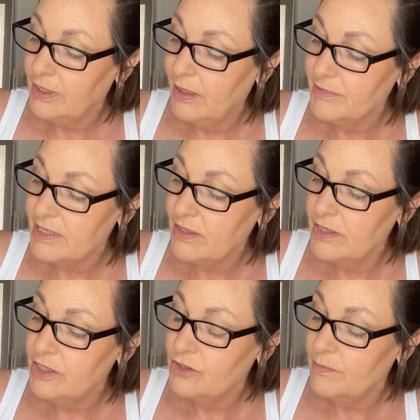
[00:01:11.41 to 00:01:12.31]
and I'm just going
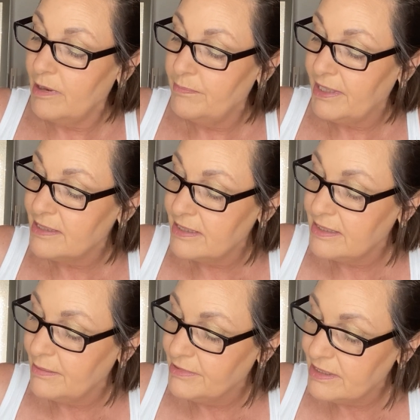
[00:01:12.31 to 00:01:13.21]
to do my best to
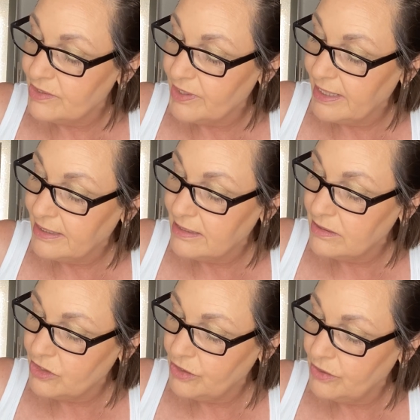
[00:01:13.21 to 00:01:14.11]
demonstrate
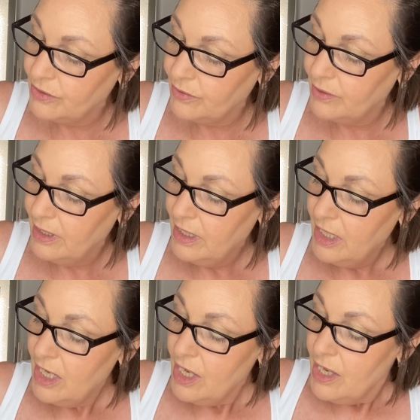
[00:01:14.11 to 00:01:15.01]
this to you.
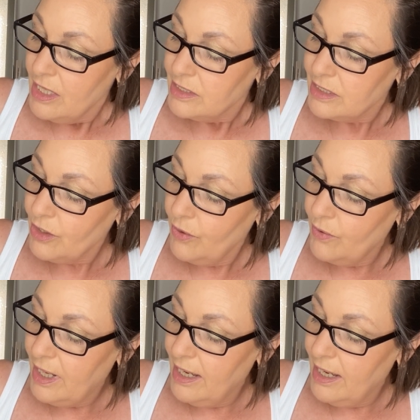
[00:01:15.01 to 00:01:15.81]
So